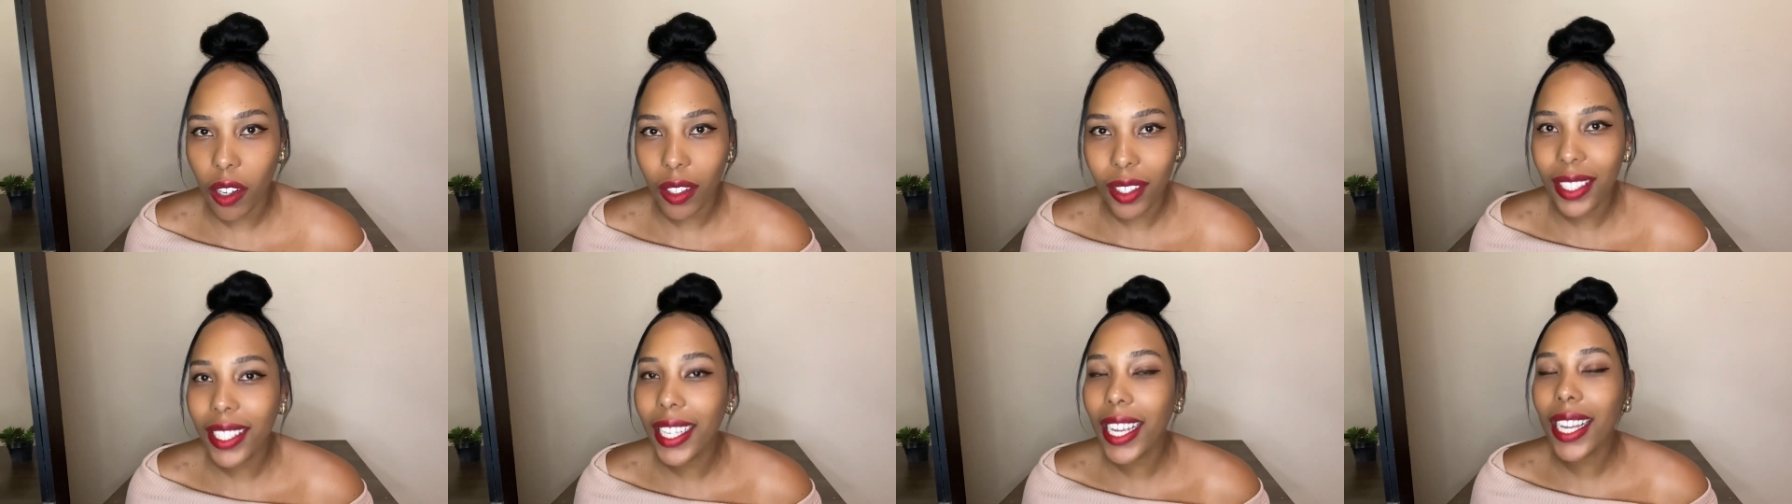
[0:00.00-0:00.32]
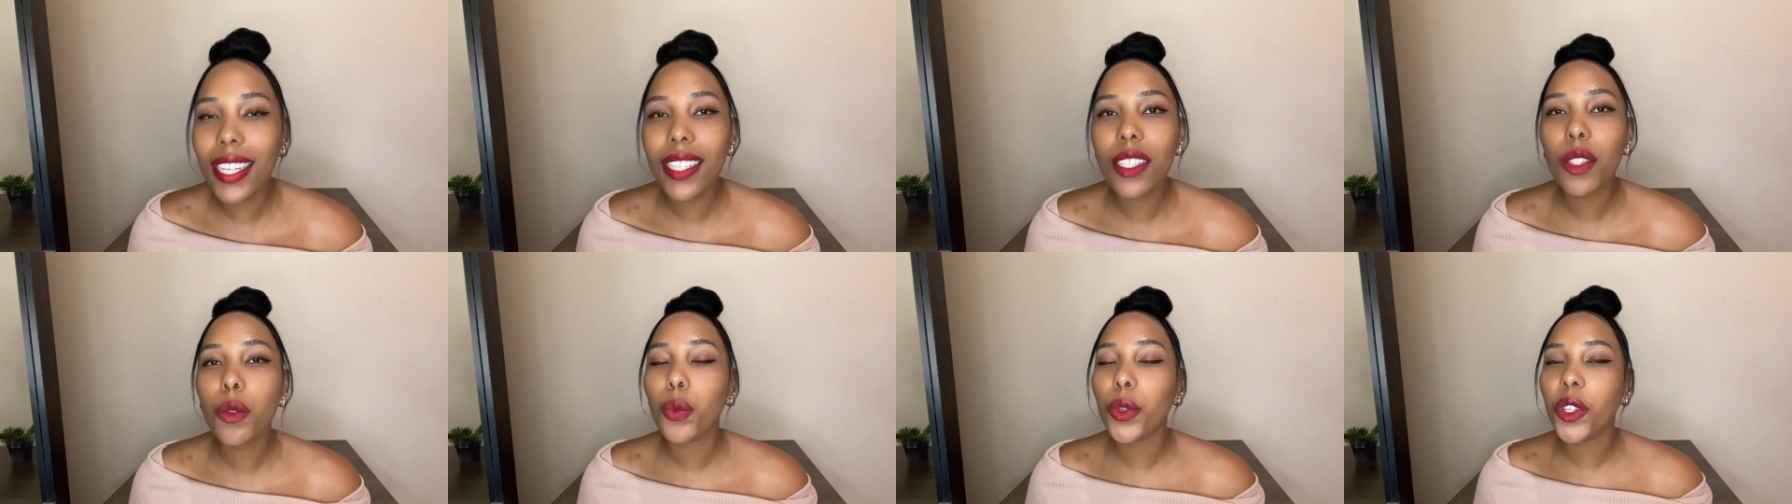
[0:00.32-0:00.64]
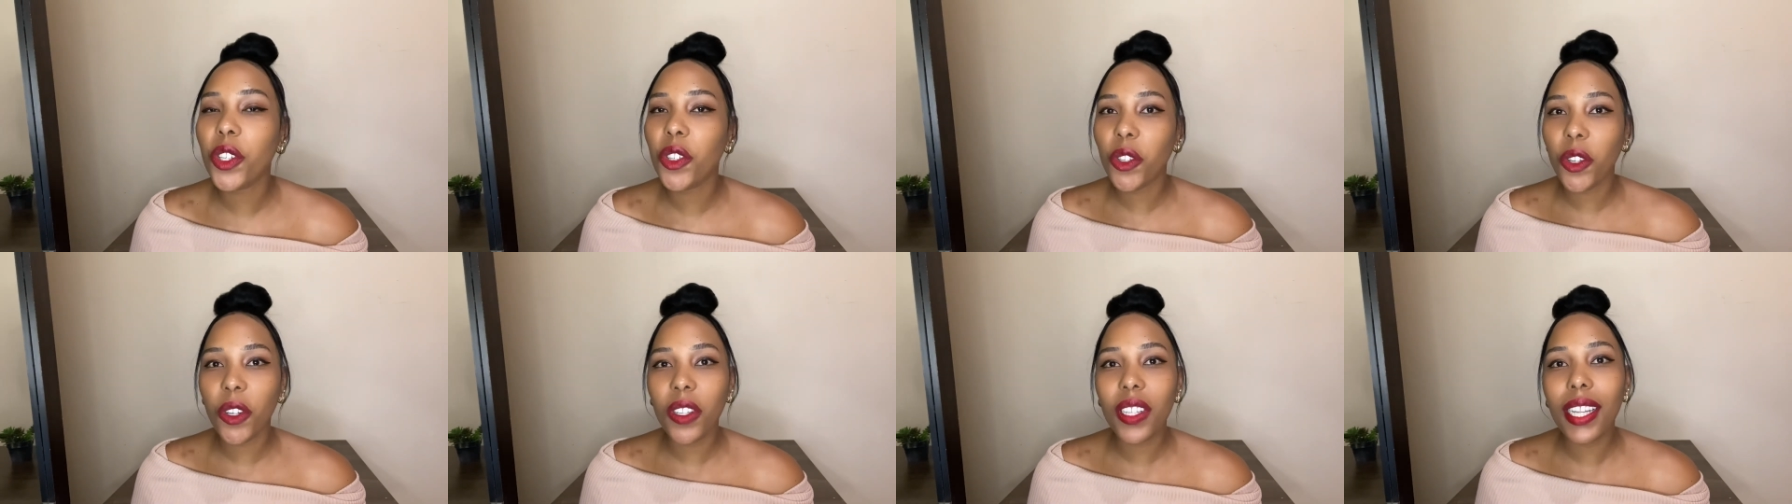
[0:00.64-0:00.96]
Yes, we
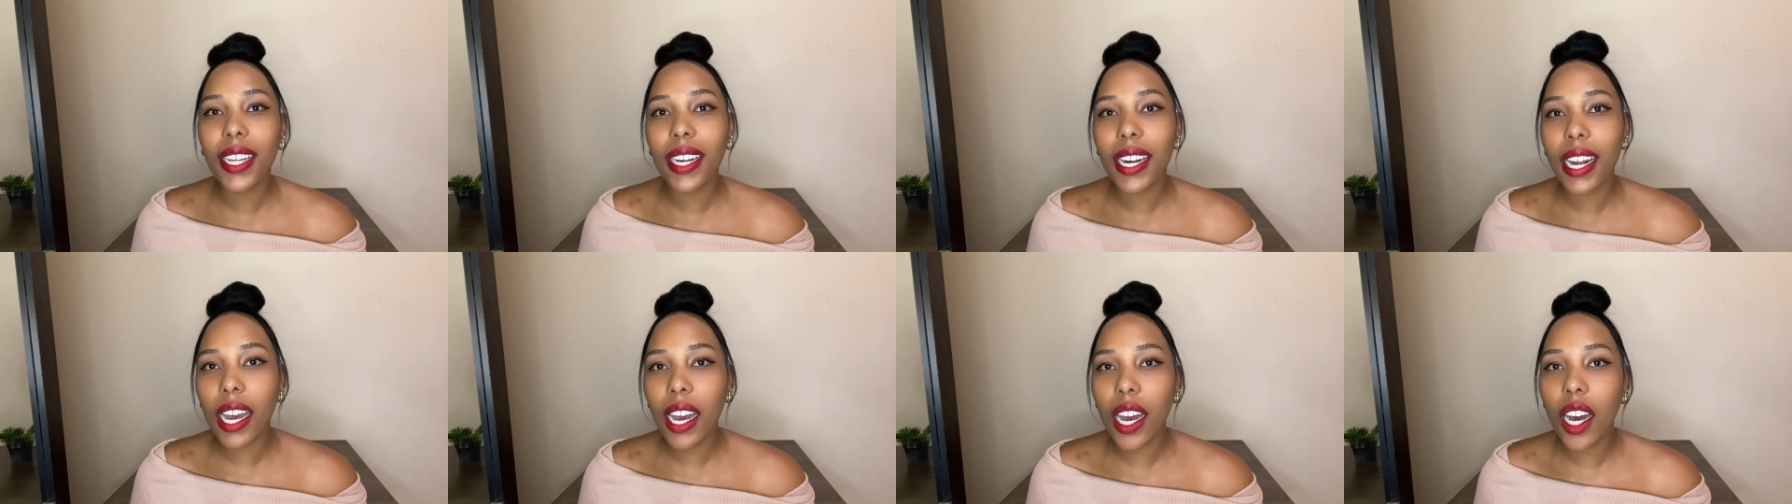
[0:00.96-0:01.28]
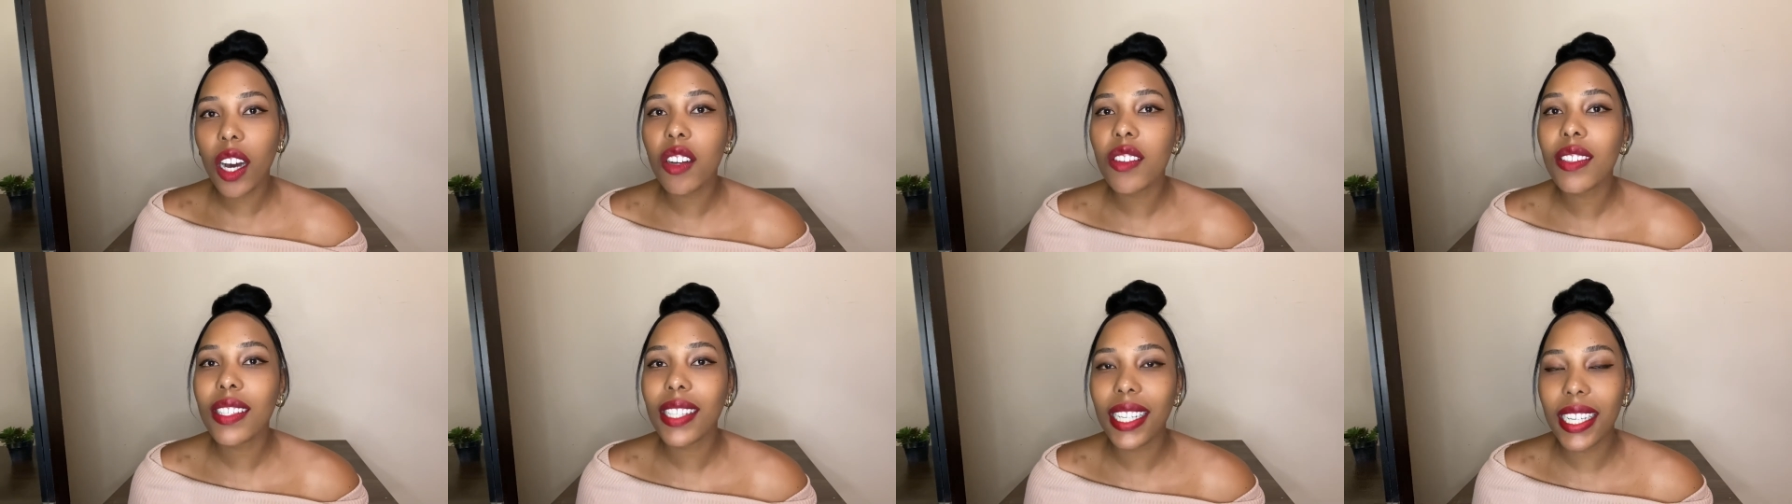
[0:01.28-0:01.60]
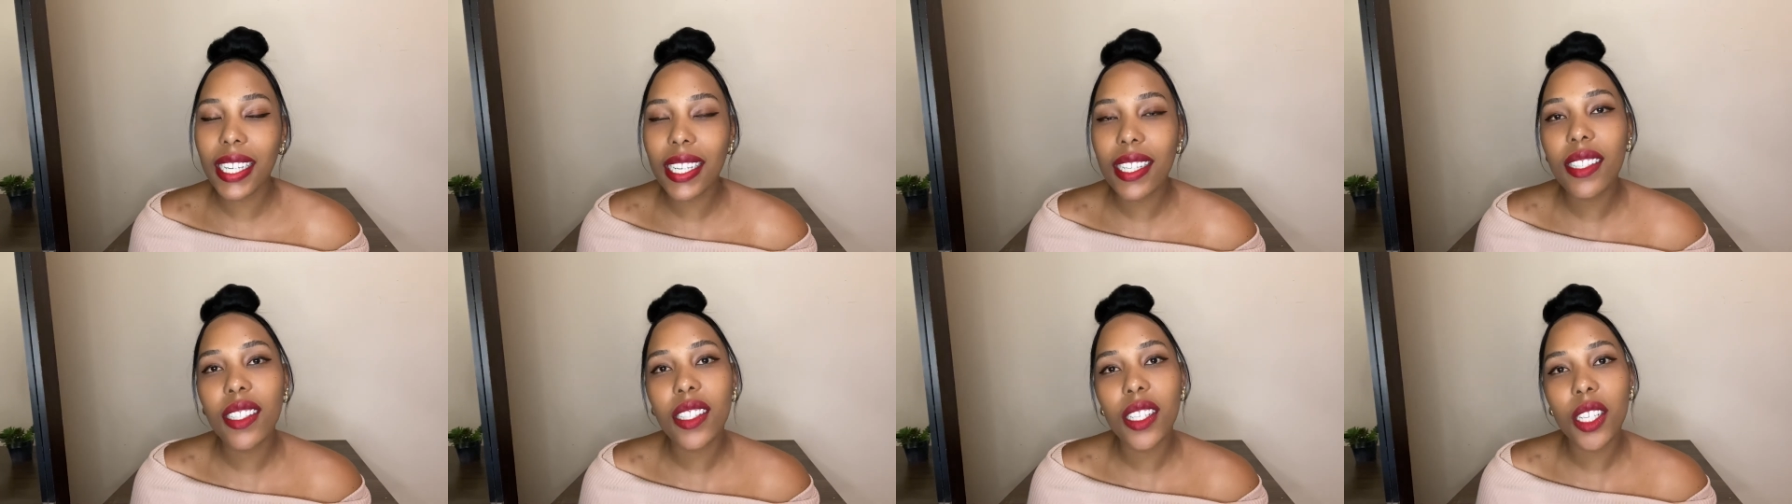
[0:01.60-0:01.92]
know that a house
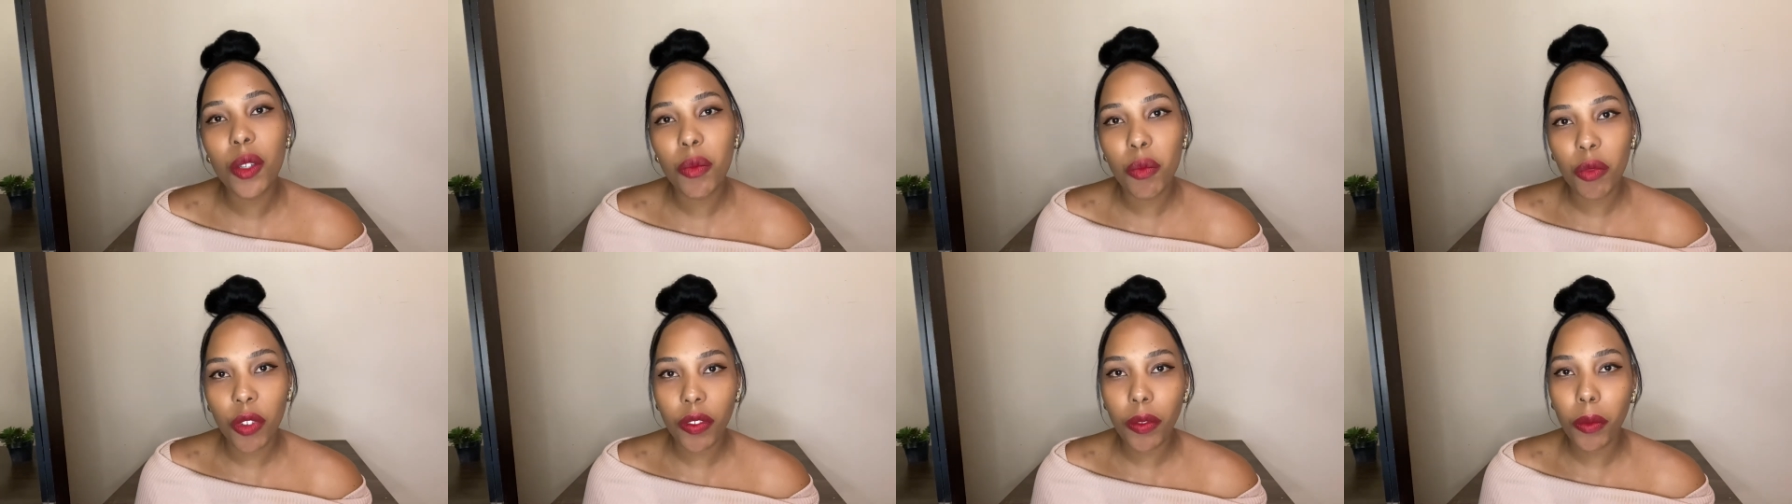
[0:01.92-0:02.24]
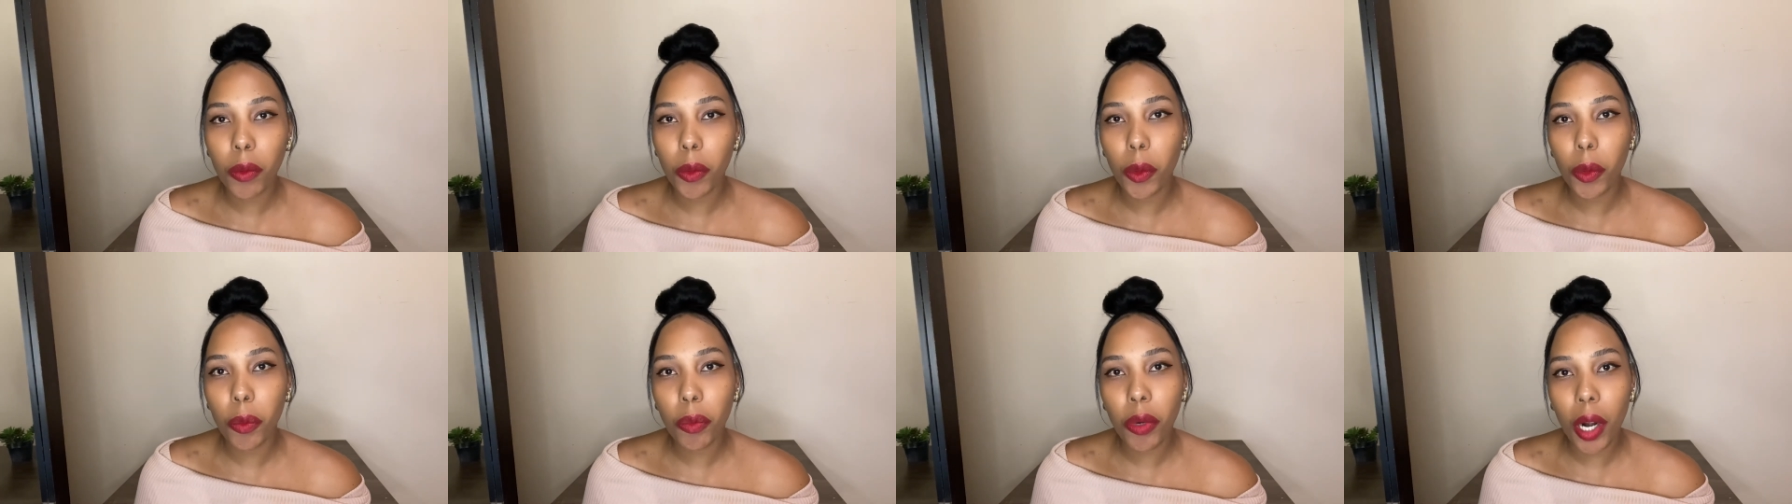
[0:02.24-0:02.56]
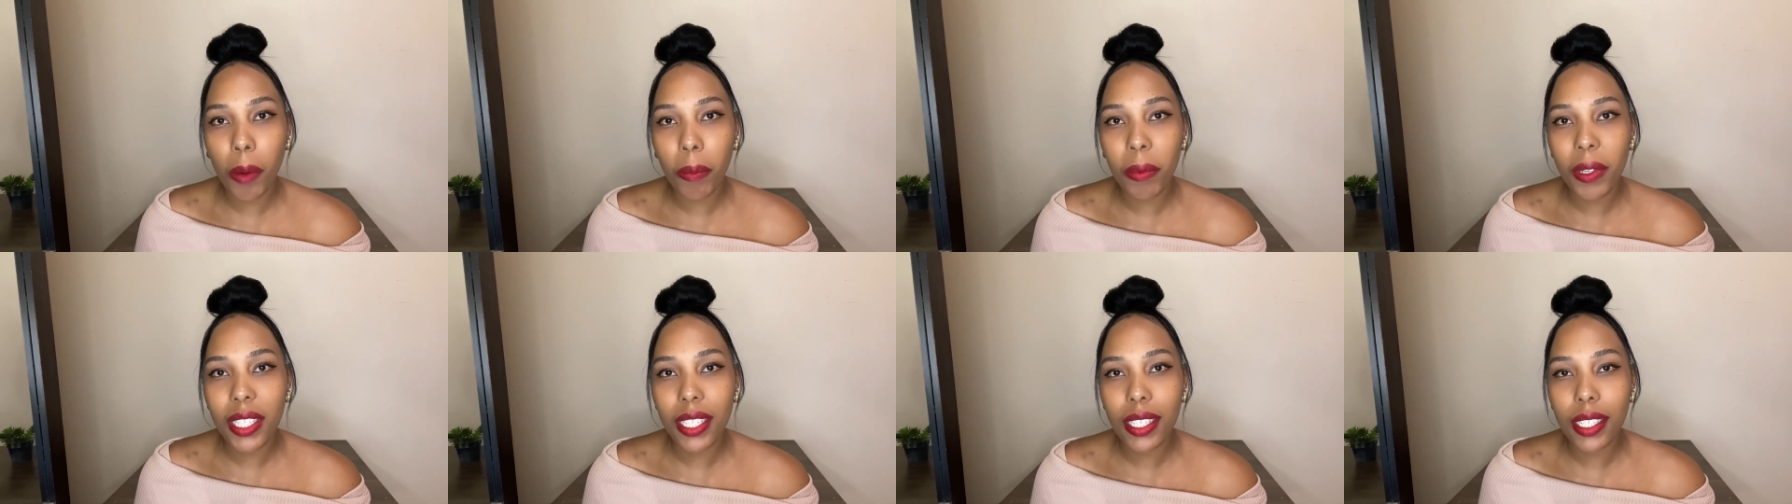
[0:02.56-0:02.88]
is immovable
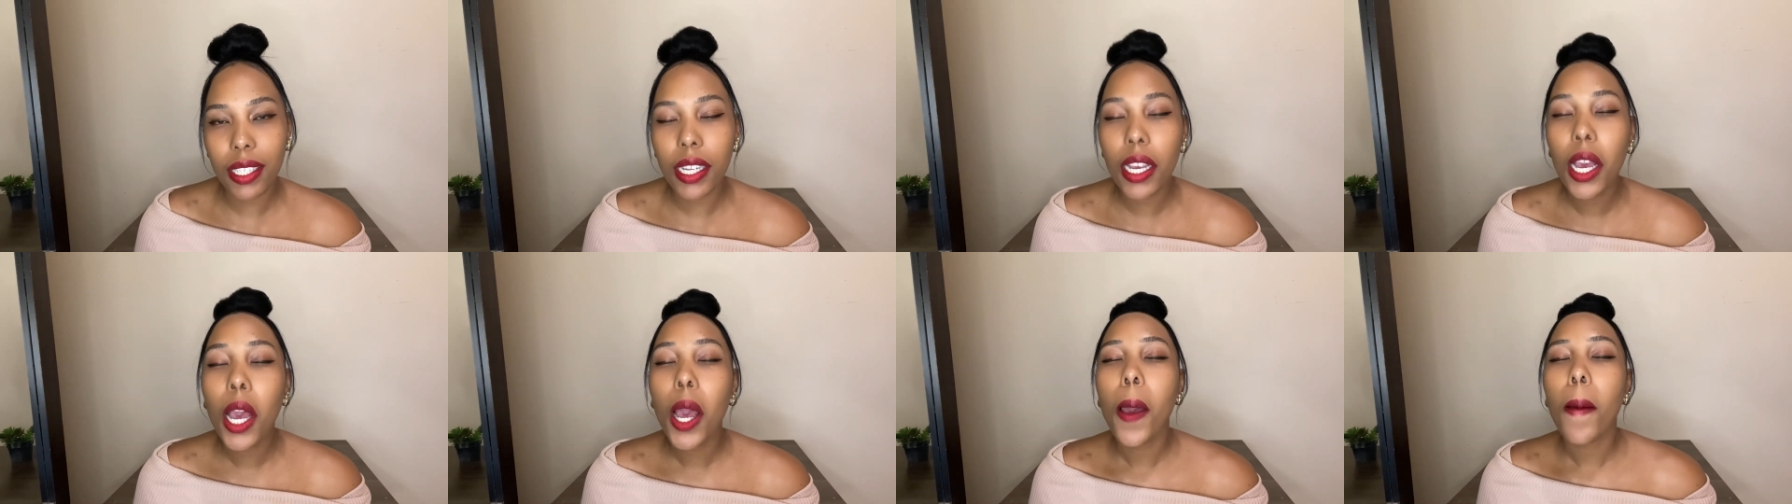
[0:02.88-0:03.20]
property,